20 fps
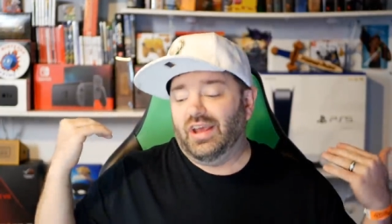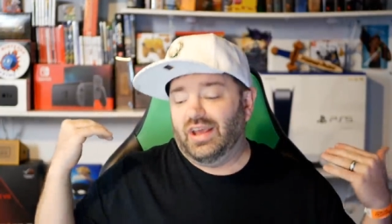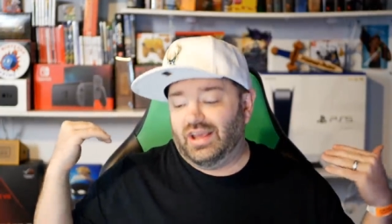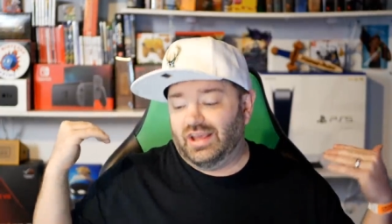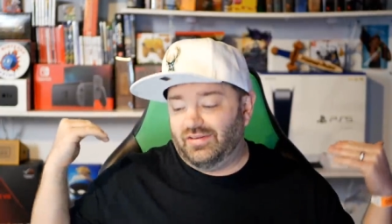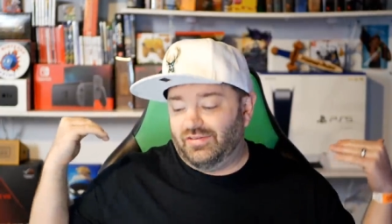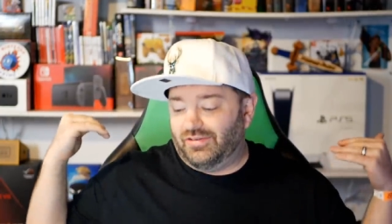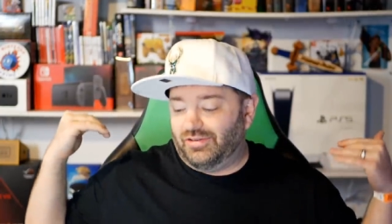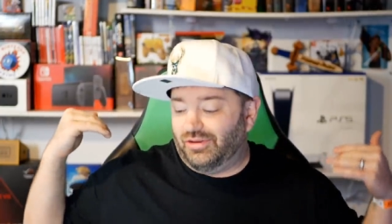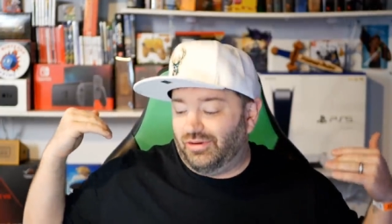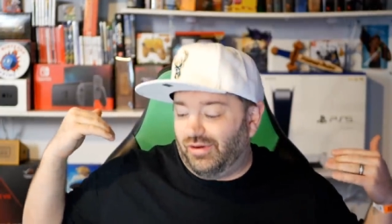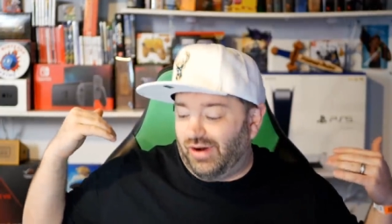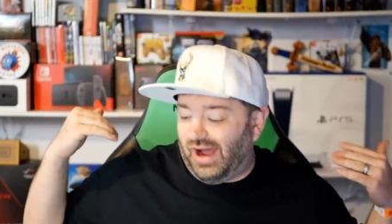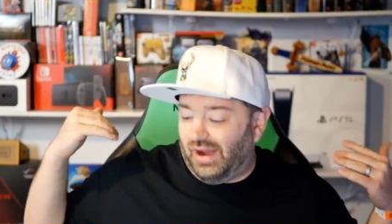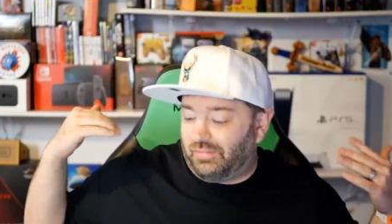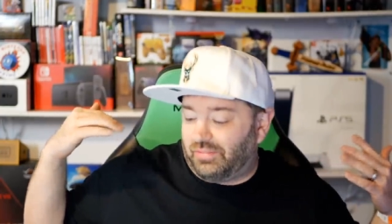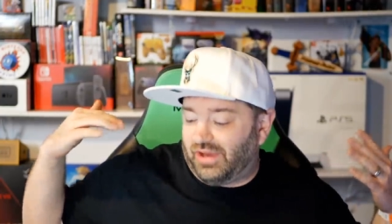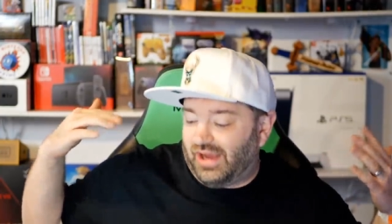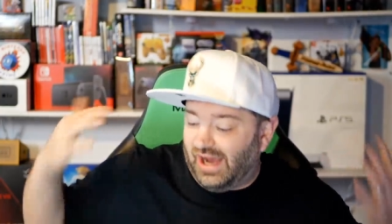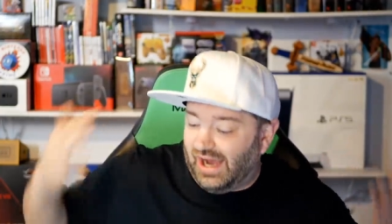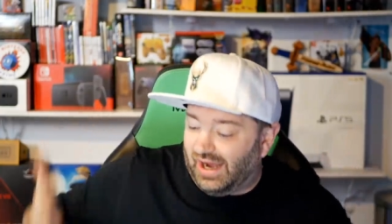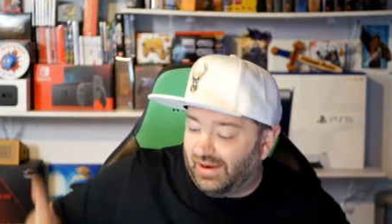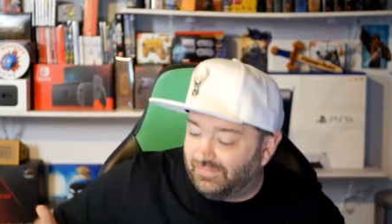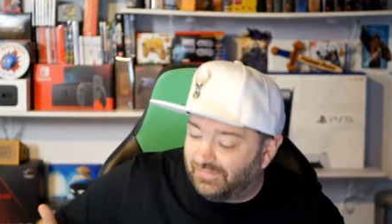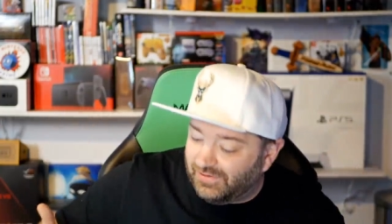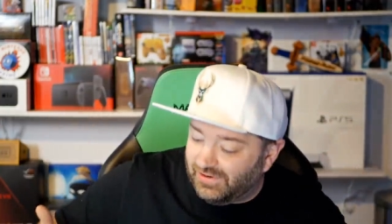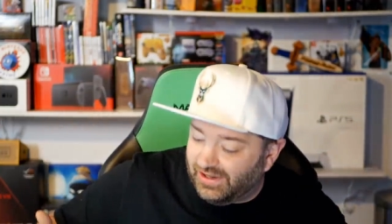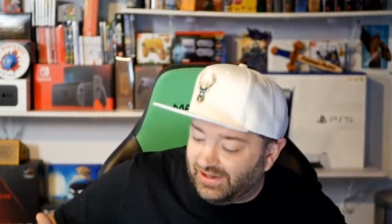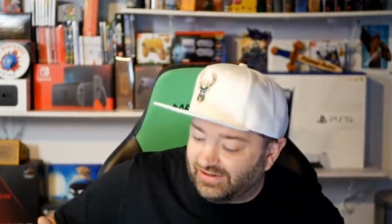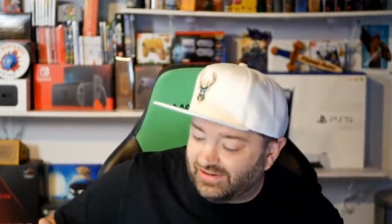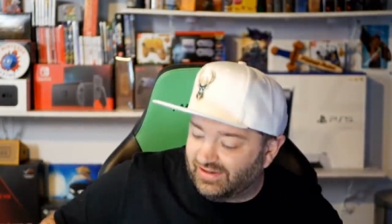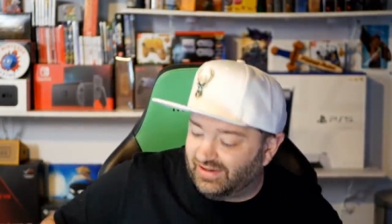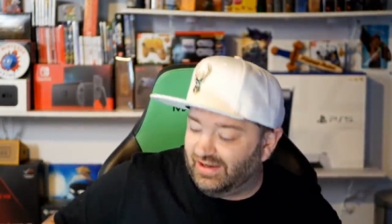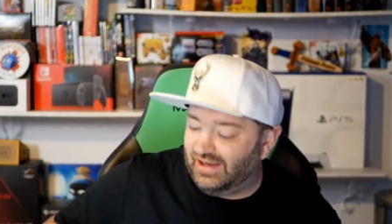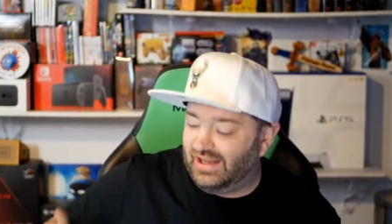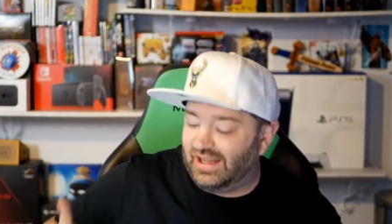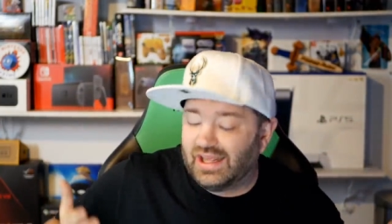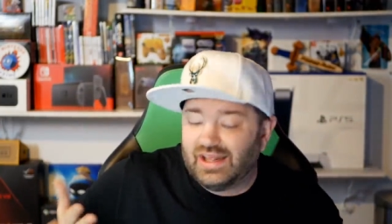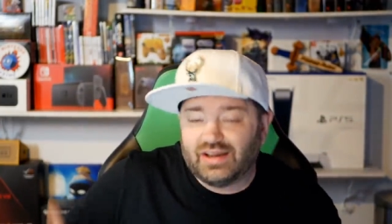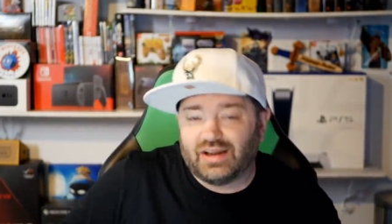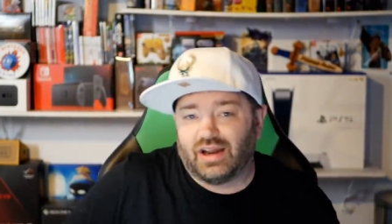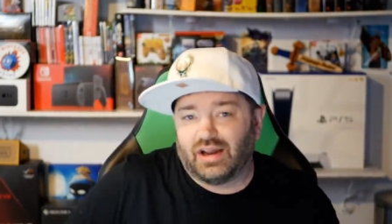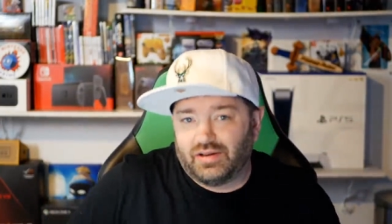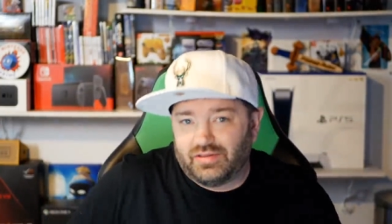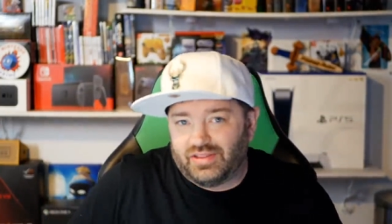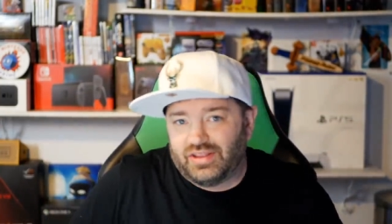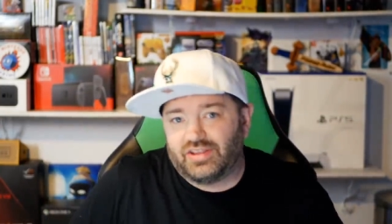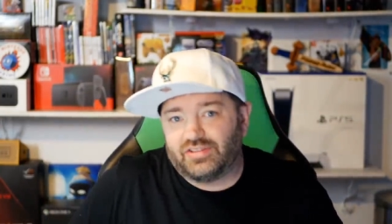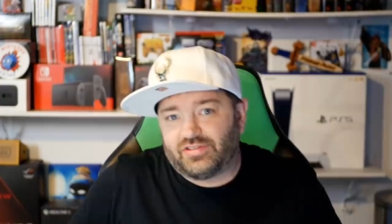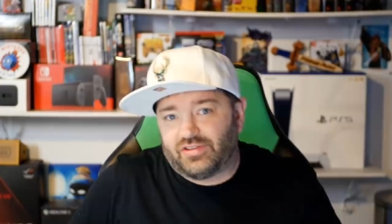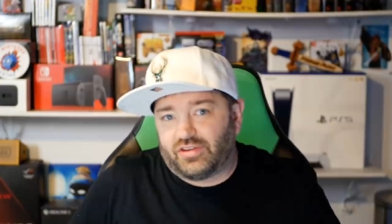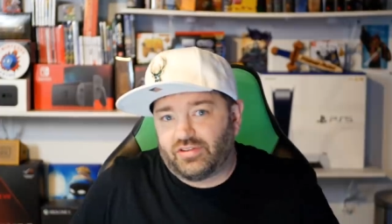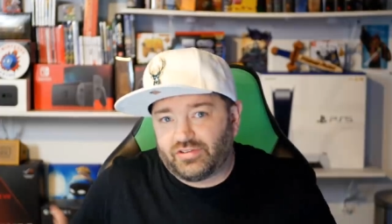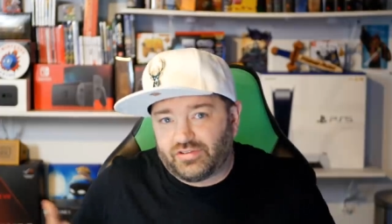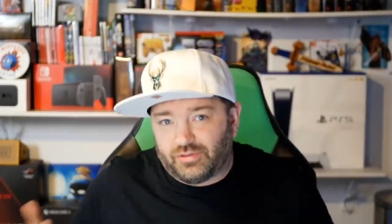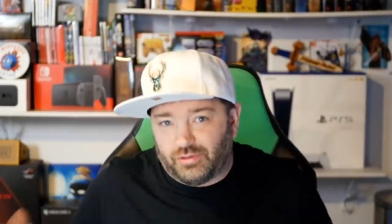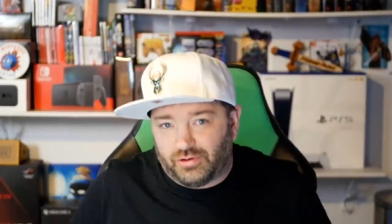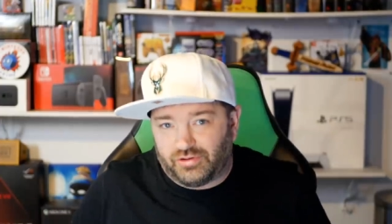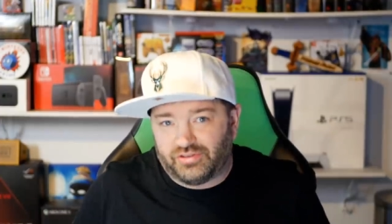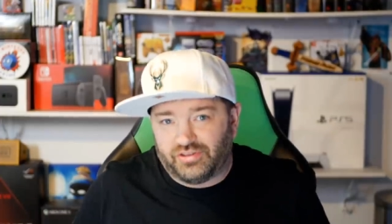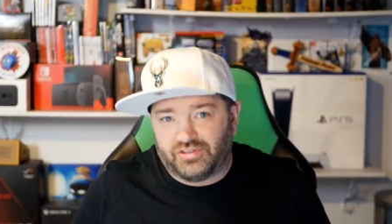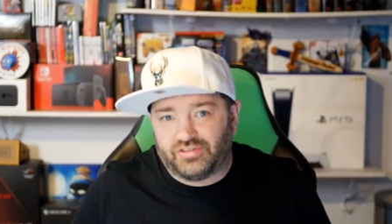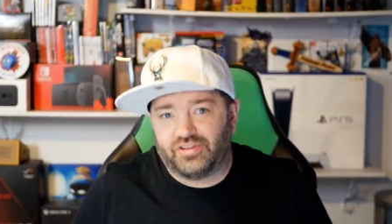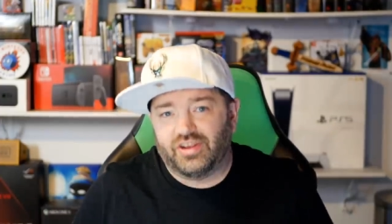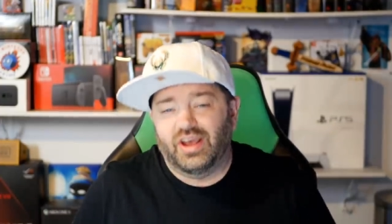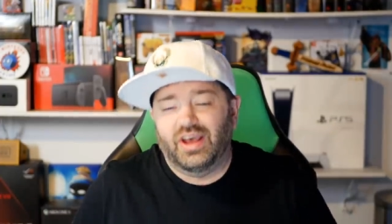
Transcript: even though I'm confident in these sources.